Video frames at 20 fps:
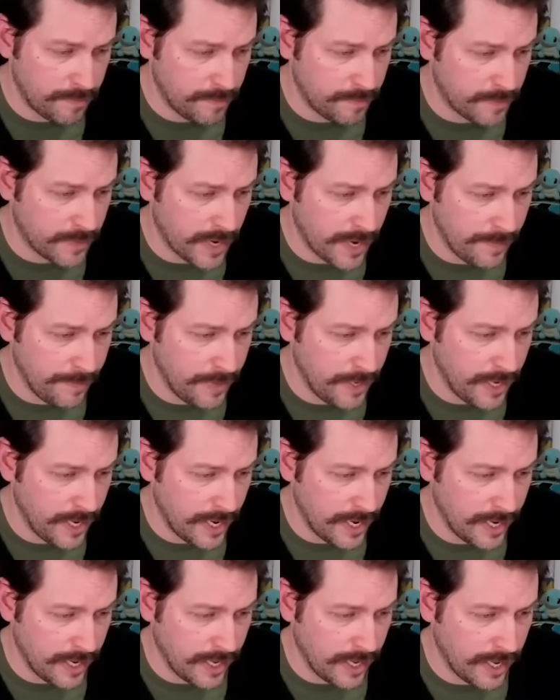
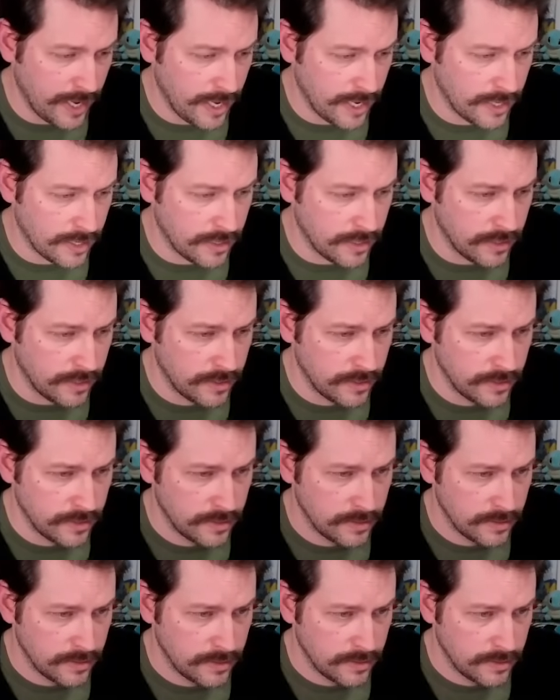Copycat again.
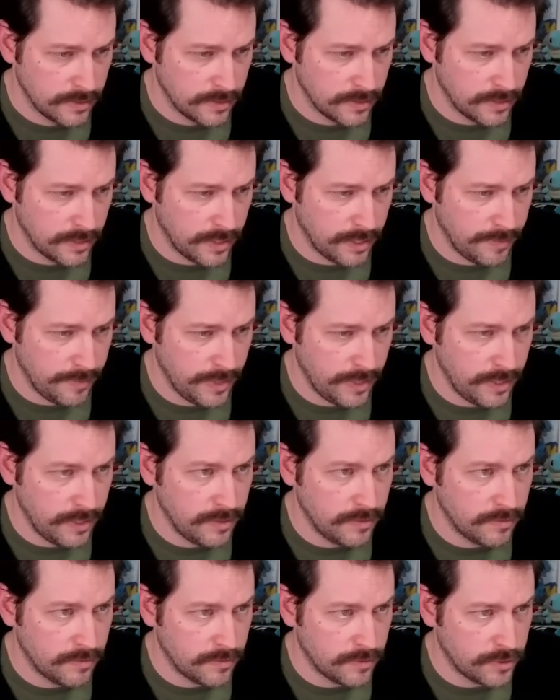I
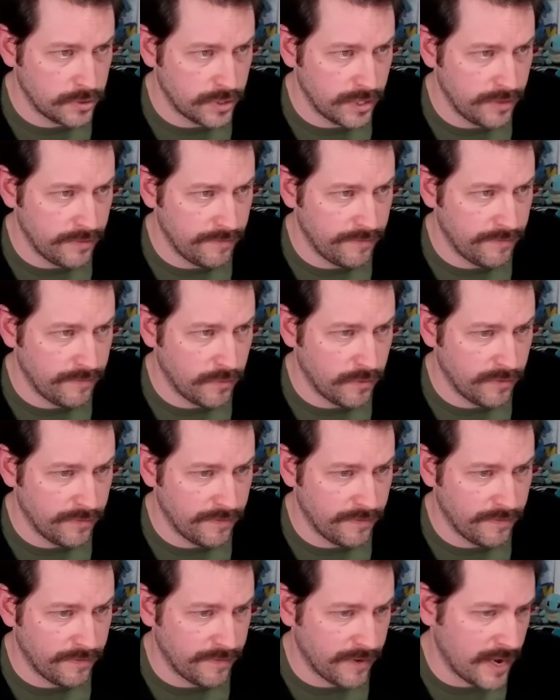mean, we're trading 4
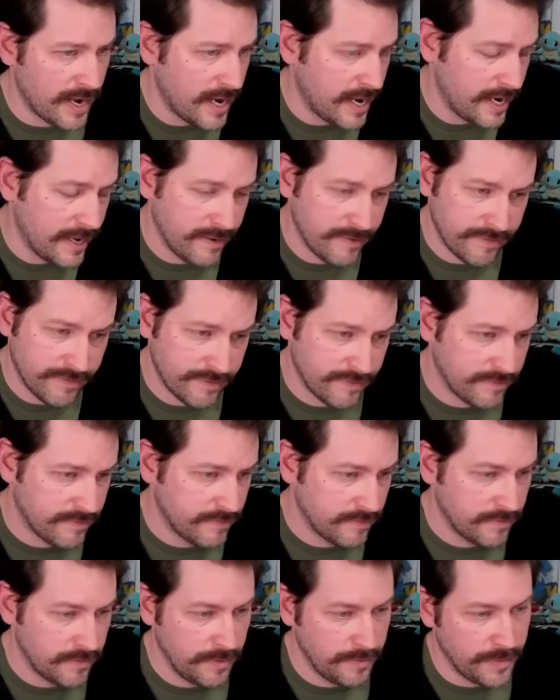for 5.
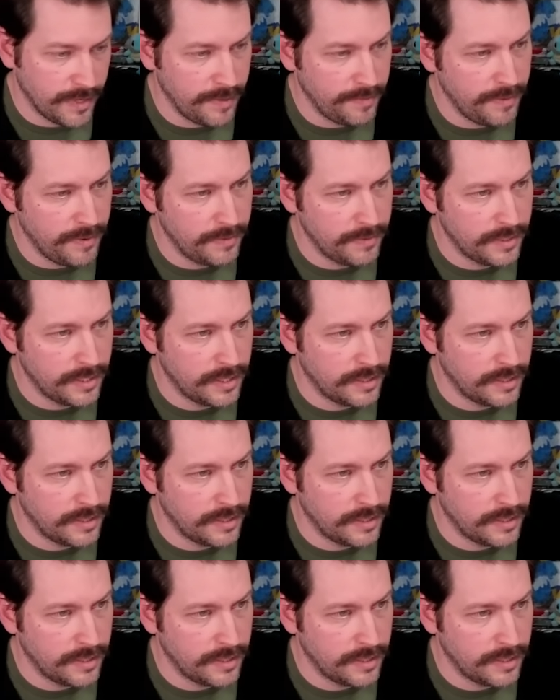We might be able to get a